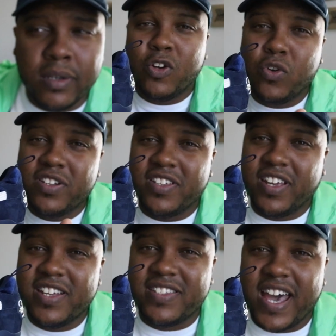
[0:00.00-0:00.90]
Going into
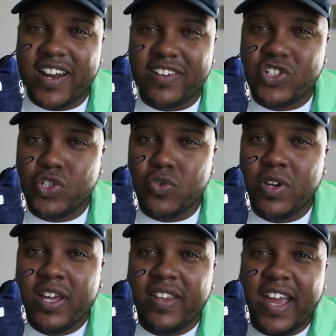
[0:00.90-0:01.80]
the inside of the
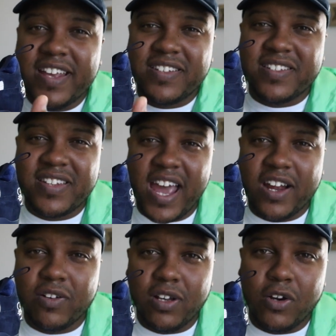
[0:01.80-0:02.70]
shoe, the Asics
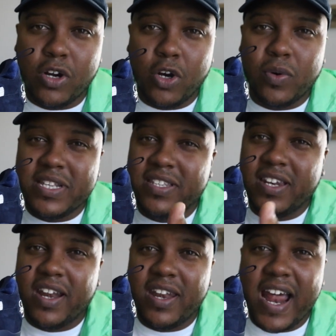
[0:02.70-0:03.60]
Tiger logo is
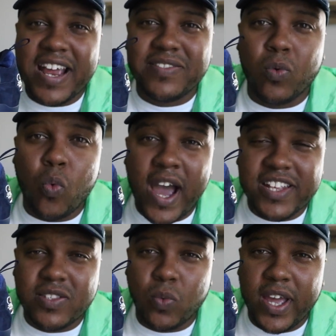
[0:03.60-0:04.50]
in a nice
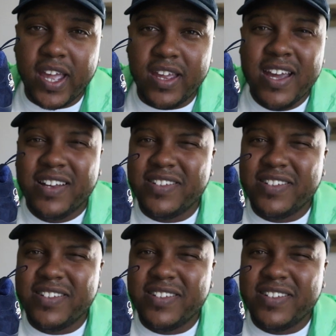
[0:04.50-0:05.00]
white suede.